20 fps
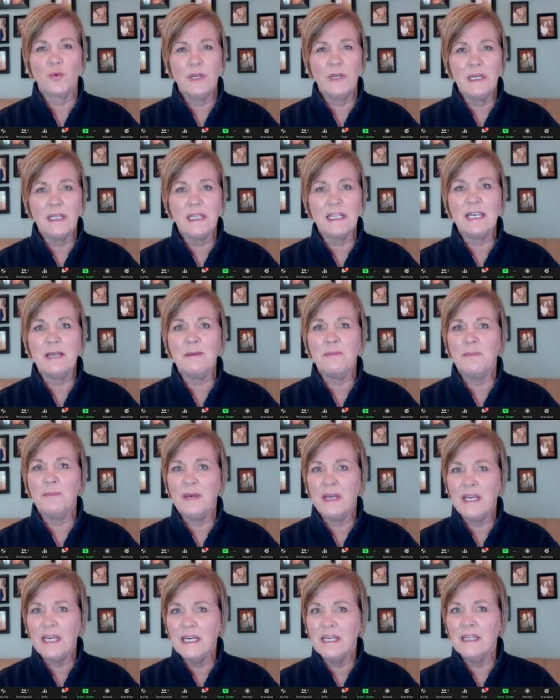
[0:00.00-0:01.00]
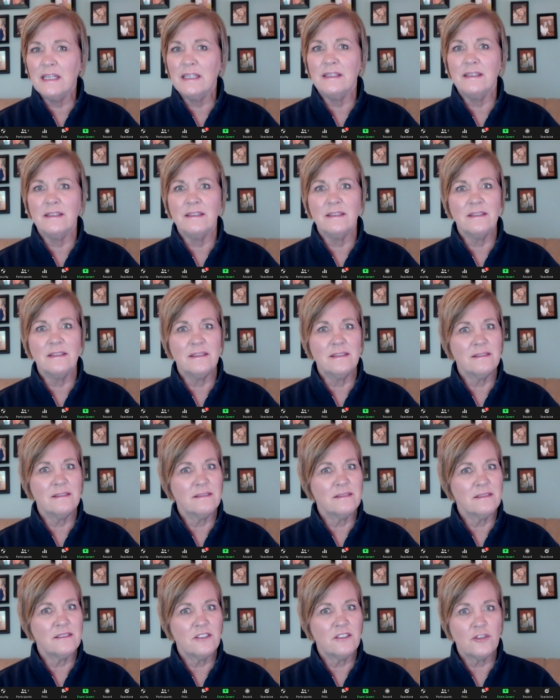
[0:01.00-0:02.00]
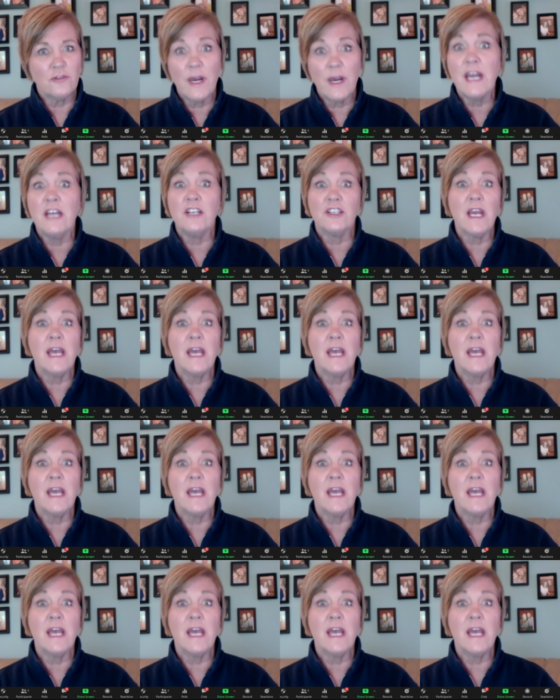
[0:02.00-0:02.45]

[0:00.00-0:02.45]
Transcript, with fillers: really been strange.